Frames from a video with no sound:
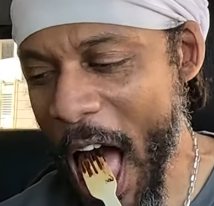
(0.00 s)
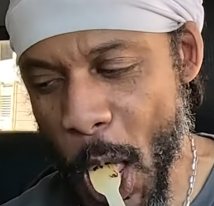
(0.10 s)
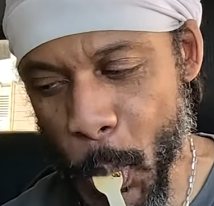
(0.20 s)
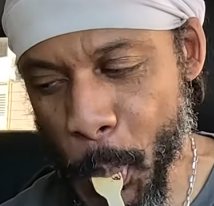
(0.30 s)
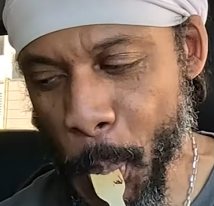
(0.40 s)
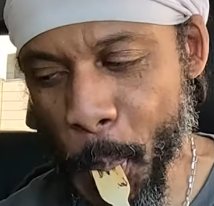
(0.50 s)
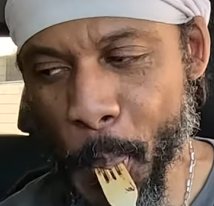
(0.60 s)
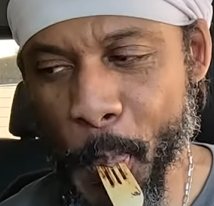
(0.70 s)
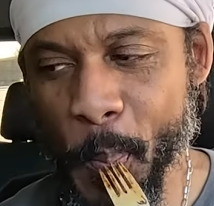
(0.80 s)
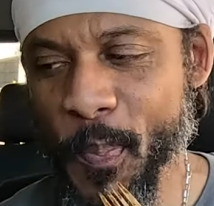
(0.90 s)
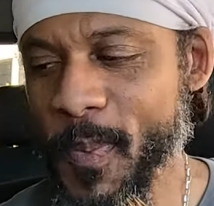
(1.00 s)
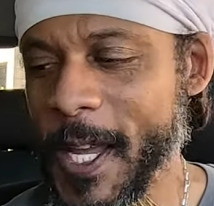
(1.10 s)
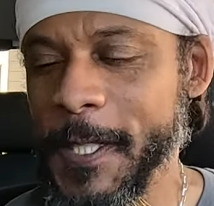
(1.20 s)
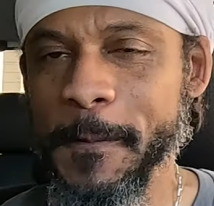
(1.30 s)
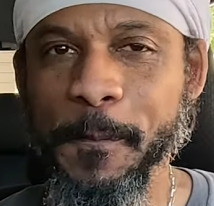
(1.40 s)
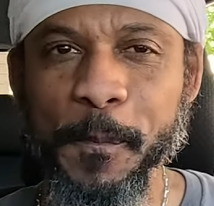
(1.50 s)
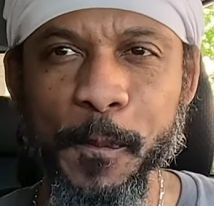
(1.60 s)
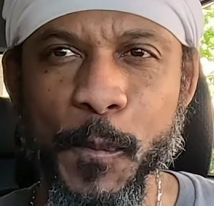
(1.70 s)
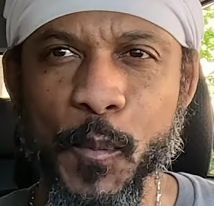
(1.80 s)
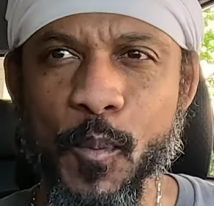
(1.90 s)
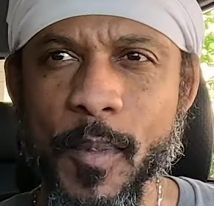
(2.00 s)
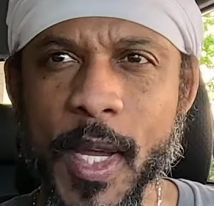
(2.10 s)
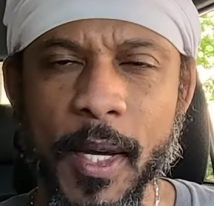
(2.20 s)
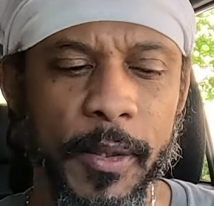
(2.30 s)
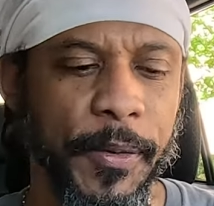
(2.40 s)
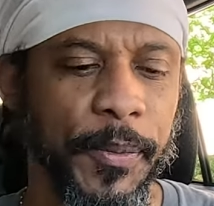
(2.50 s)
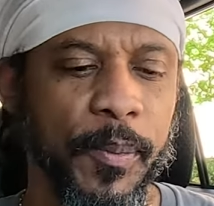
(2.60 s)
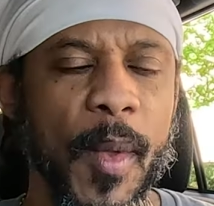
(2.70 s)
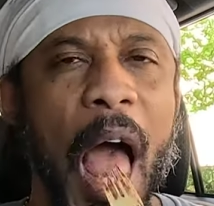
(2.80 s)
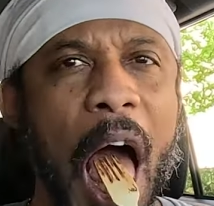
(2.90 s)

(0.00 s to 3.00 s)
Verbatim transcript: fair, fair. Okay, let's try this opera cake.